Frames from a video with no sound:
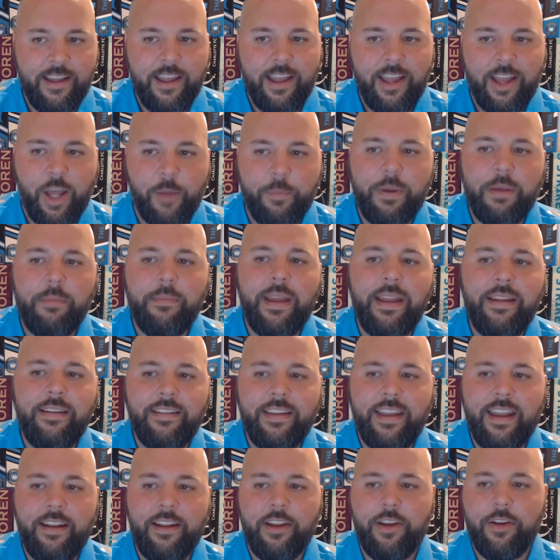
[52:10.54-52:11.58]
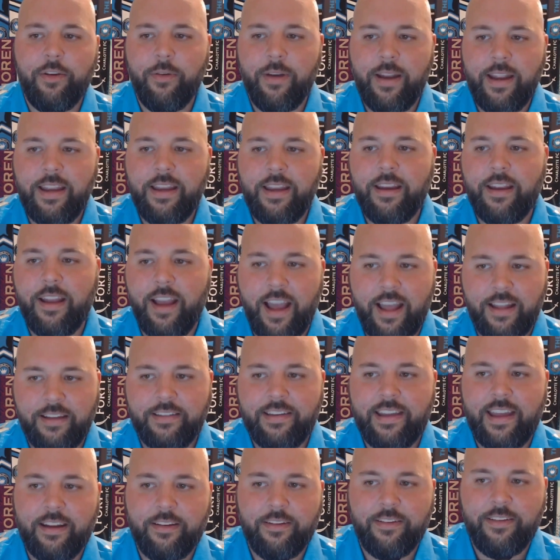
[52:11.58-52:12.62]
helping maintain a great
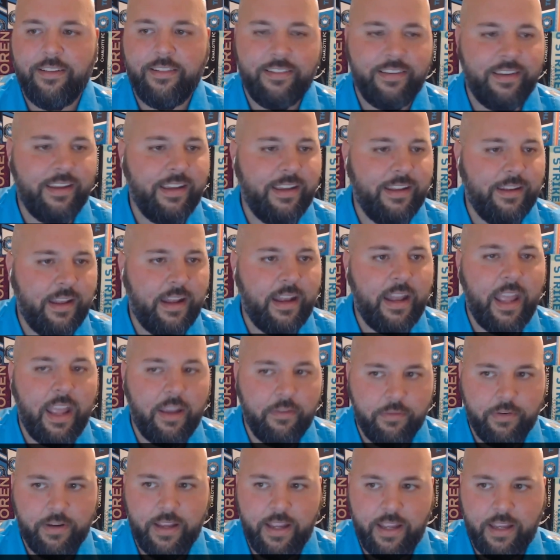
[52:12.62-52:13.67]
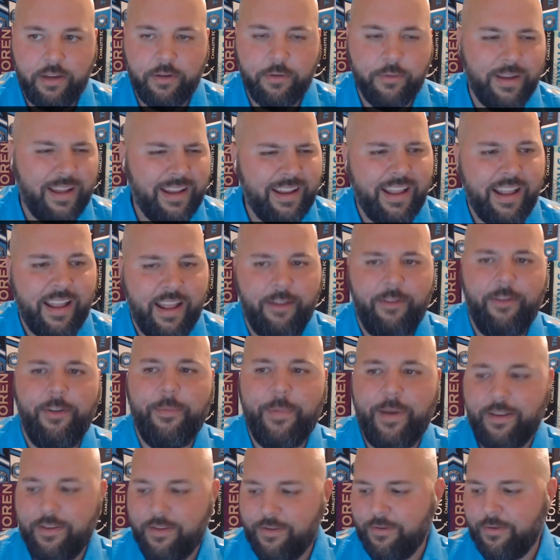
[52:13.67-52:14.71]
contact to the skin at every angle. I don't know
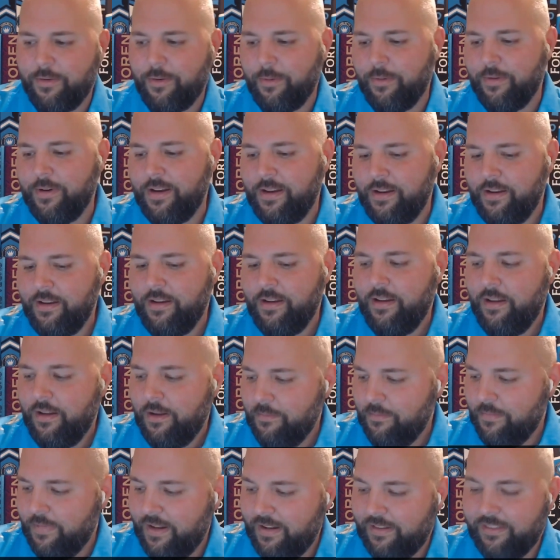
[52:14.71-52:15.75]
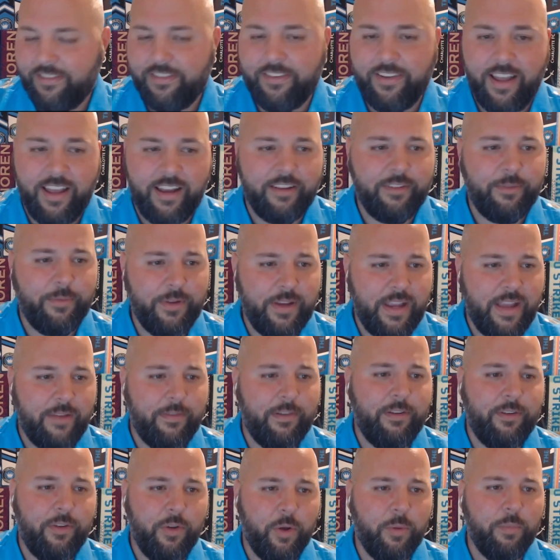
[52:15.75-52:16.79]
about you, Corey, but it sucks when you have
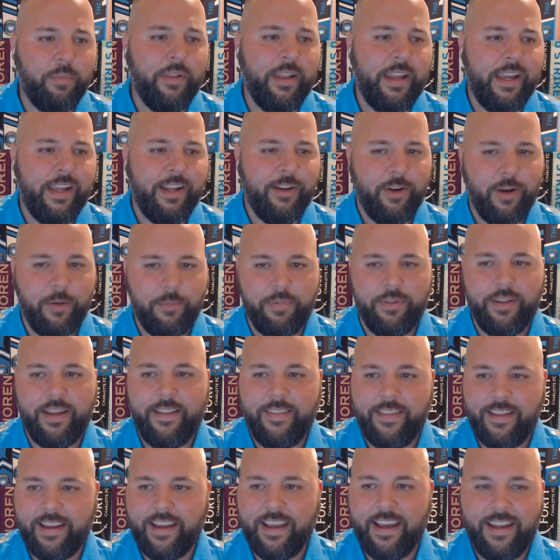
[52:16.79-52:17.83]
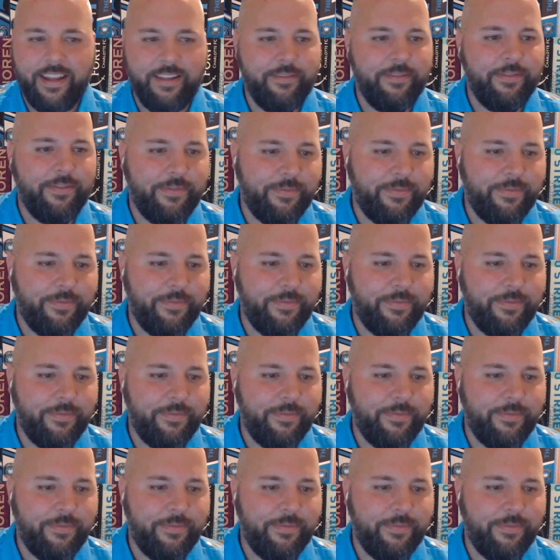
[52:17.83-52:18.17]
a dull blade or a blade that kind of